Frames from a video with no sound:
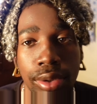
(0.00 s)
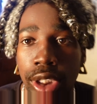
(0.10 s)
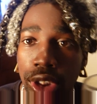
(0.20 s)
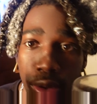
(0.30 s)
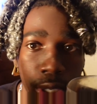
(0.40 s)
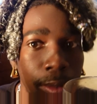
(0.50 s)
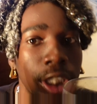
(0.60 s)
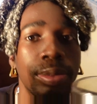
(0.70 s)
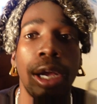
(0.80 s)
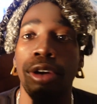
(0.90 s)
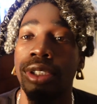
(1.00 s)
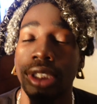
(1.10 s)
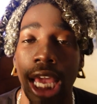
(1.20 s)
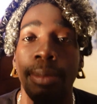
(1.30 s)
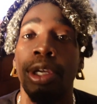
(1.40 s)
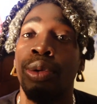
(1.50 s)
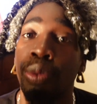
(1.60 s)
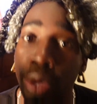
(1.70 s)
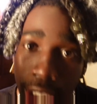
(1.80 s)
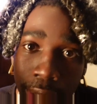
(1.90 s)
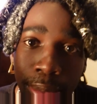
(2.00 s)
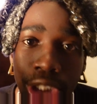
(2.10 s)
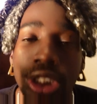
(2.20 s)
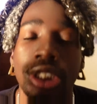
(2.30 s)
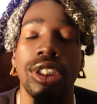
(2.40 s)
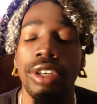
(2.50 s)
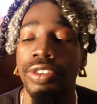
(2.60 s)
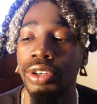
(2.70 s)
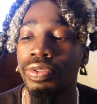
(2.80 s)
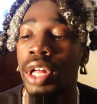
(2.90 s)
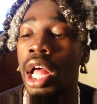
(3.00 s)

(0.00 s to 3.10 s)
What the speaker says: on Instagram, because my girl Sky be reading bitches to the filth.